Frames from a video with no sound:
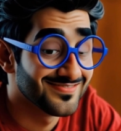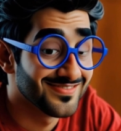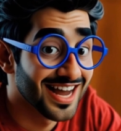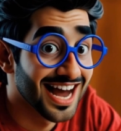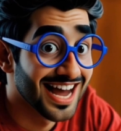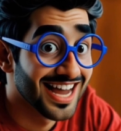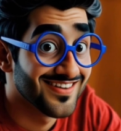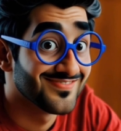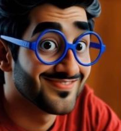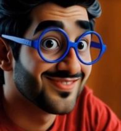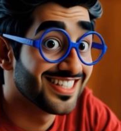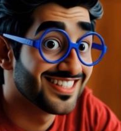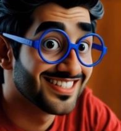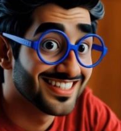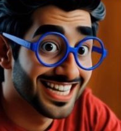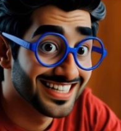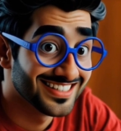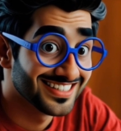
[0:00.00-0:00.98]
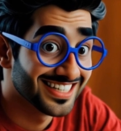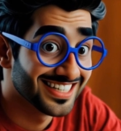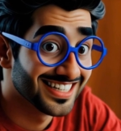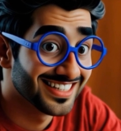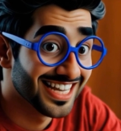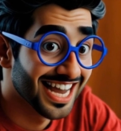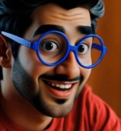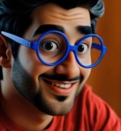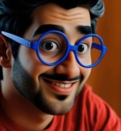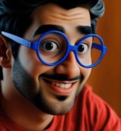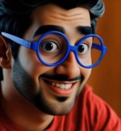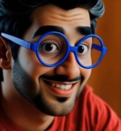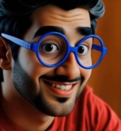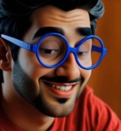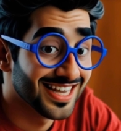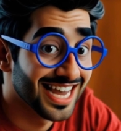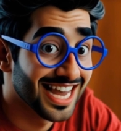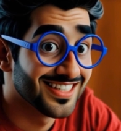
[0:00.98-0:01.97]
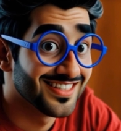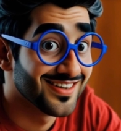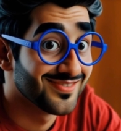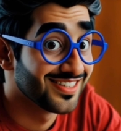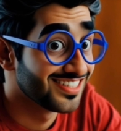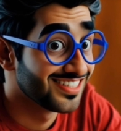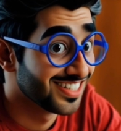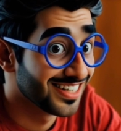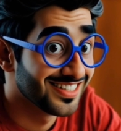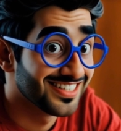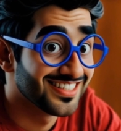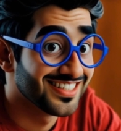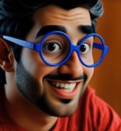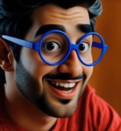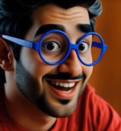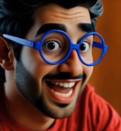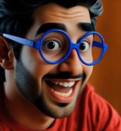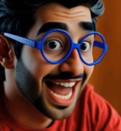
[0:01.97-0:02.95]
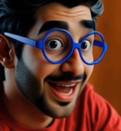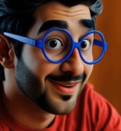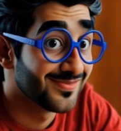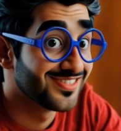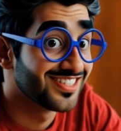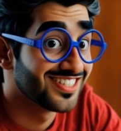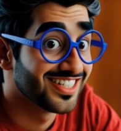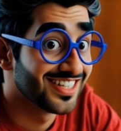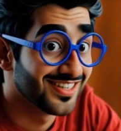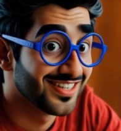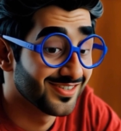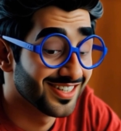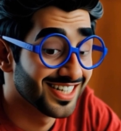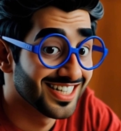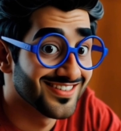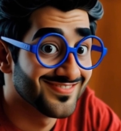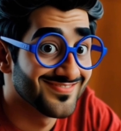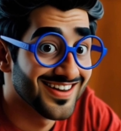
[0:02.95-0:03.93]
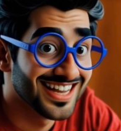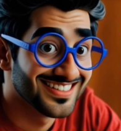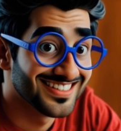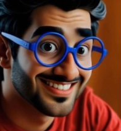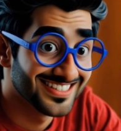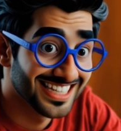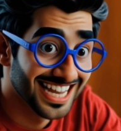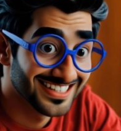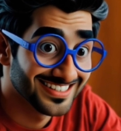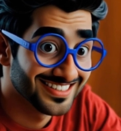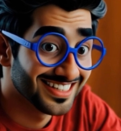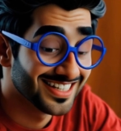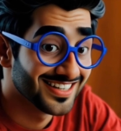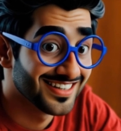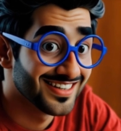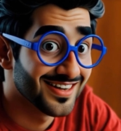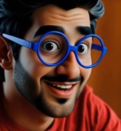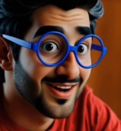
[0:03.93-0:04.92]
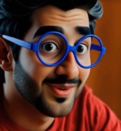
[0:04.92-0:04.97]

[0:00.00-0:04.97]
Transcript: I've been testing it out, and the results are absolutely fantastic.